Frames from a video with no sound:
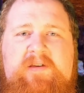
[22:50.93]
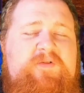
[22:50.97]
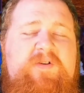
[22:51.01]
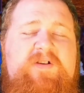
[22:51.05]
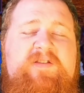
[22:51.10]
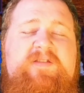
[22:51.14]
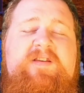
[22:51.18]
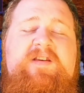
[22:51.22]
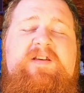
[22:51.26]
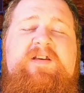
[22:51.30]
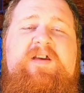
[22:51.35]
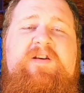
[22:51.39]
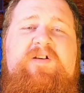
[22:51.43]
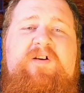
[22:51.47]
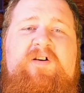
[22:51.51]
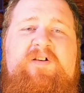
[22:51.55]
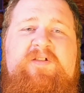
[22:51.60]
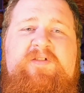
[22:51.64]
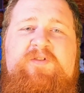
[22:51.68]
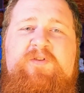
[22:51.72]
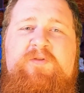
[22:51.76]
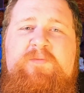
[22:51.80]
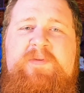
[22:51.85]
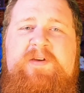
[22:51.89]
Questing can
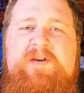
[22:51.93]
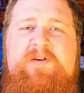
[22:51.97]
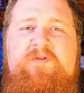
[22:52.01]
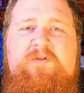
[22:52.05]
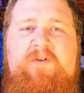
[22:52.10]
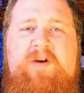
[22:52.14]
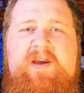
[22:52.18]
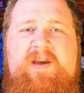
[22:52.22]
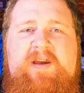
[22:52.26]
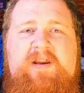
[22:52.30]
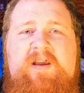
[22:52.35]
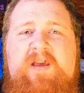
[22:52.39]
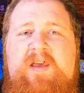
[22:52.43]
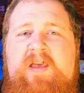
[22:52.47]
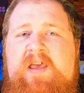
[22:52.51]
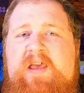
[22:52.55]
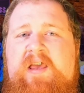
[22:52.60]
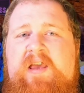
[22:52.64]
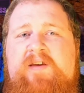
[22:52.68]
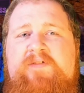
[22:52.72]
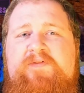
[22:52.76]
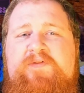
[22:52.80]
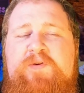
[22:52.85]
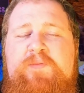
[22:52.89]
also be great
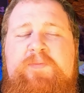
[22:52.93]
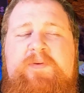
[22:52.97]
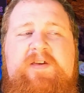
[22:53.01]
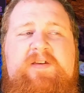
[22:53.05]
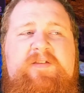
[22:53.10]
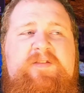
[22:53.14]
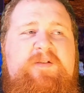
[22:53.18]
if you play